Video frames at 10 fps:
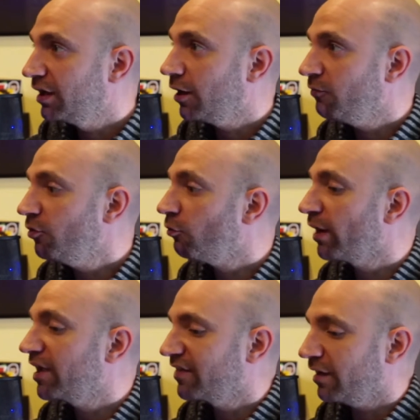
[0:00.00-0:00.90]
Now, if you don't
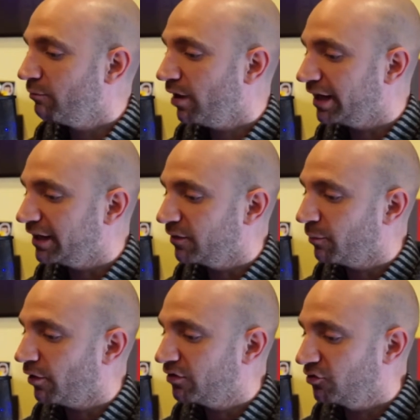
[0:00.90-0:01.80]
raise that money, the
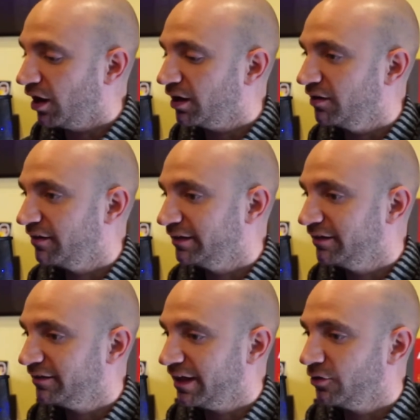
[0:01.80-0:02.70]
party's not going to suddenly
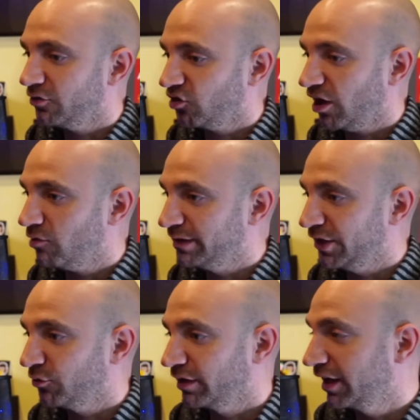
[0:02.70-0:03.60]
say you're a child
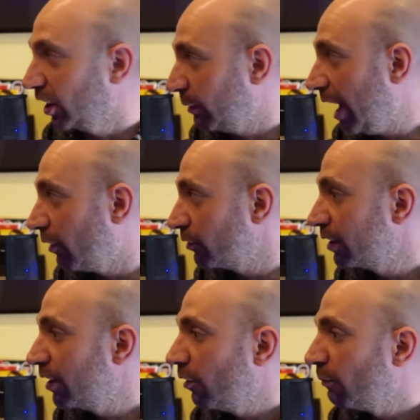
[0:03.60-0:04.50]
molester and kick you out,
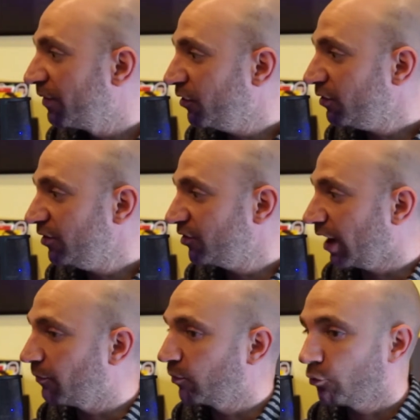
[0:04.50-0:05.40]
but they're going to
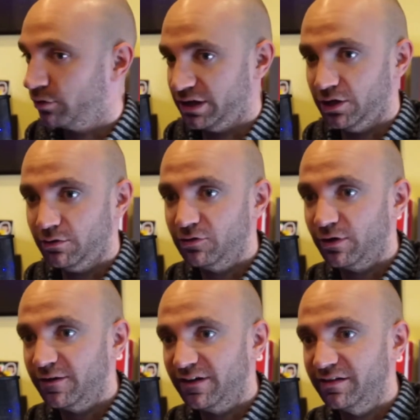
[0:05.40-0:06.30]
stop supporting you and
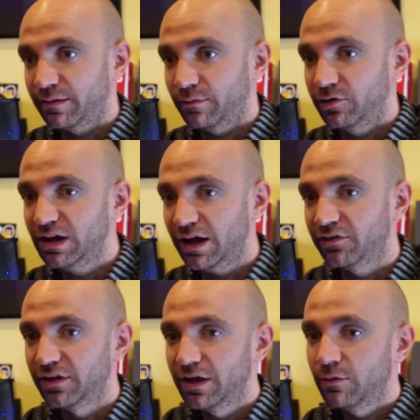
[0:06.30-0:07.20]
try to find someone who does.